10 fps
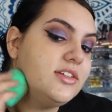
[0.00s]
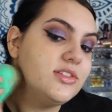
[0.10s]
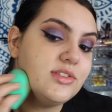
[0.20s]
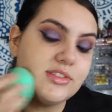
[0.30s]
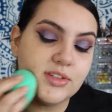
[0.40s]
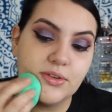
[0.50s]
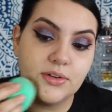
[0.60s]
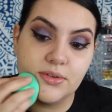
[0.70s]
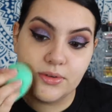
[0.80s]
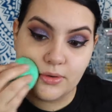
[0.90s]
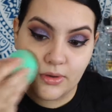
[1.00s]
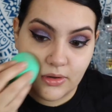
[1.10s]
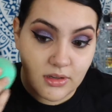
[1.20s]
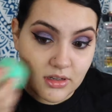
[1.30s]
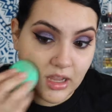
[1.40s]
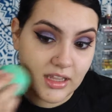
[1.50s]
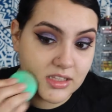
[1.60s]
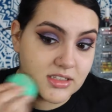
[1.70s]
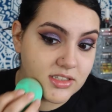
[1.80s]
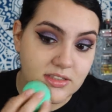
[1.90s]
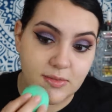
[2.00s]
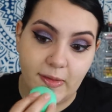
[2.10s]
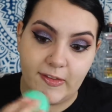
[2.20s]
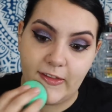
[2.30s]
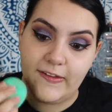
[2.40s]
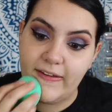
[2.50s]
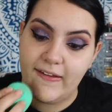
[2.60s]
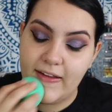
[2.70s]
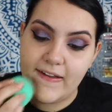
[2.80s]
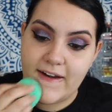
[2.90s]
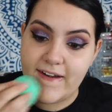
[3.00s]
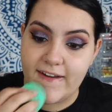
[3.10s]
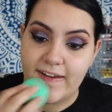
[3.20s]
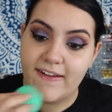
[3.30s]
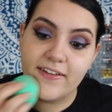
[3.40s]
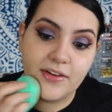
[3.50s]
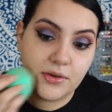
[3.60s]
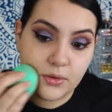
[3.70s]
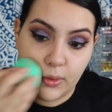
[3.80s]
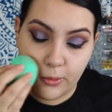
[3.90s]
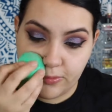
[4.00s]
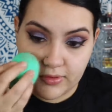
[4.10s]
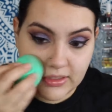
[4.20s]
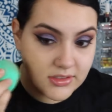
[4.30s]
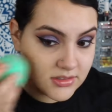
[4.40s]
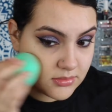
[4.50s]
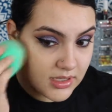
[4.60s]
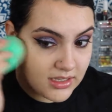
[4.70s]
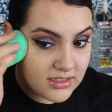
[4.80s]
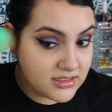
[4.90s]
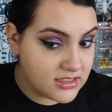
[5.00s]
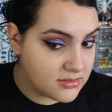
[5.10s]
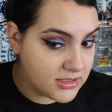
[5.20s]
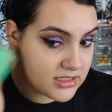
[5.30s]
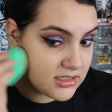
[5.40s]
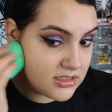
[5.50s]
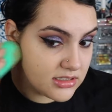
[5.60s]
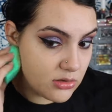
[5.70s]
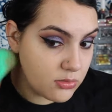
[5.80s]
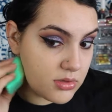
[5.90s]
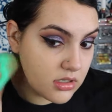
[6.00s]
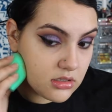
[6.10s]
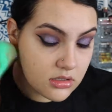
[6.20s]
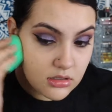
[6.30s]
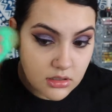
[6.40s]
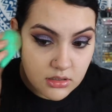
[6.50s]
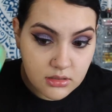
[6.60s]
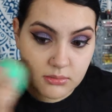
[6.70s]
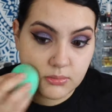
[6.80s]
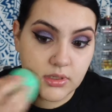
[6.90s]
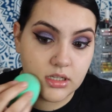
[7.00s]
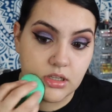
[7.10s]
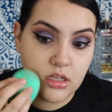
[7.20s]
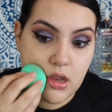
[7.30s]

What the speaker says: so I can just smell it now. Hopefully it goes away. It just smells like soap, but